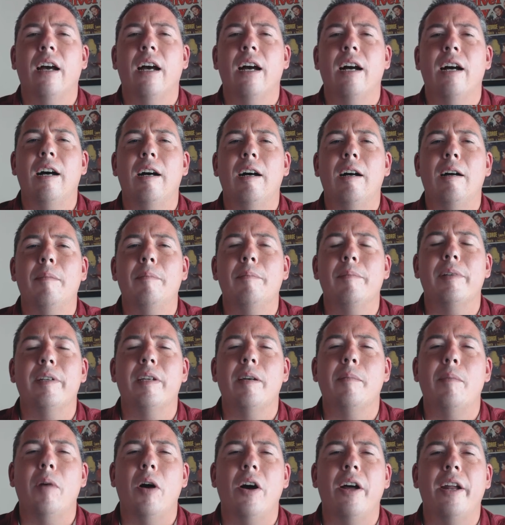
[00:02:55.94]
um,
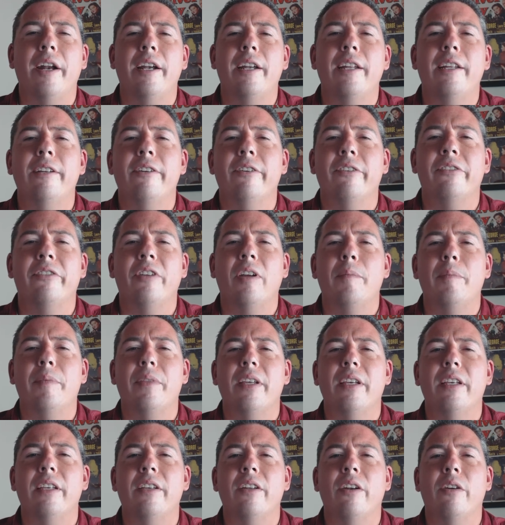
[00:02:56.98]
commodity or
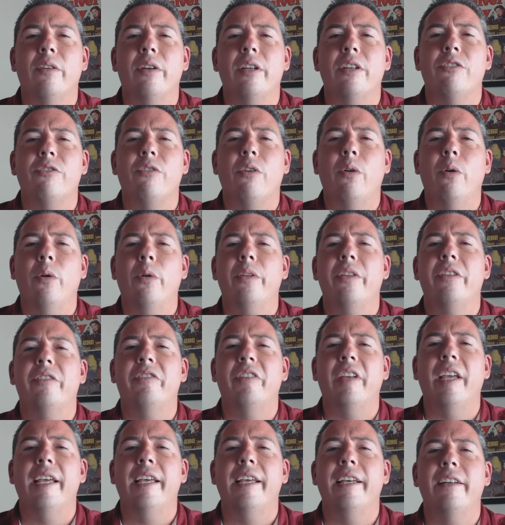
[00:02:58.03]
something. You know, control the
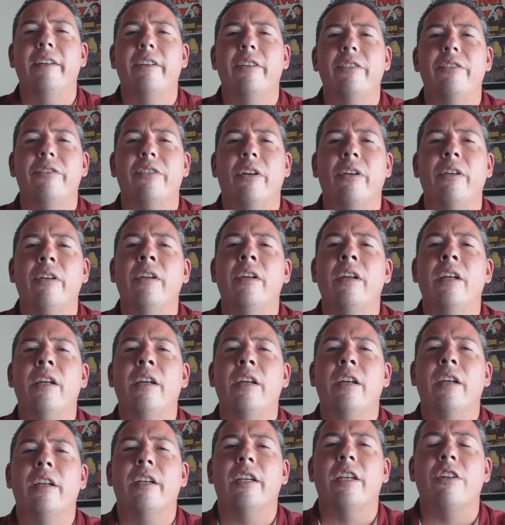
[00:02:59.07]
sales or
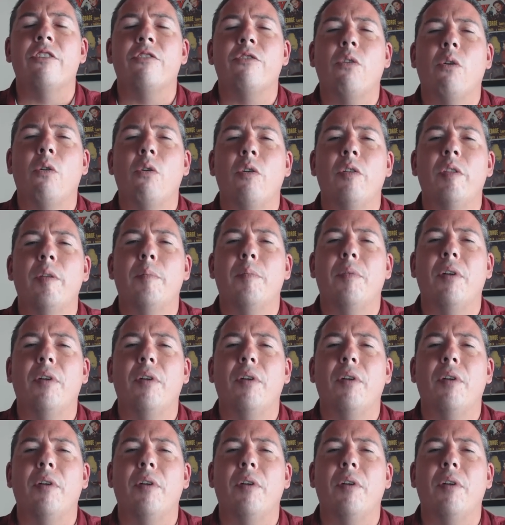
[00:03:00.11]
control the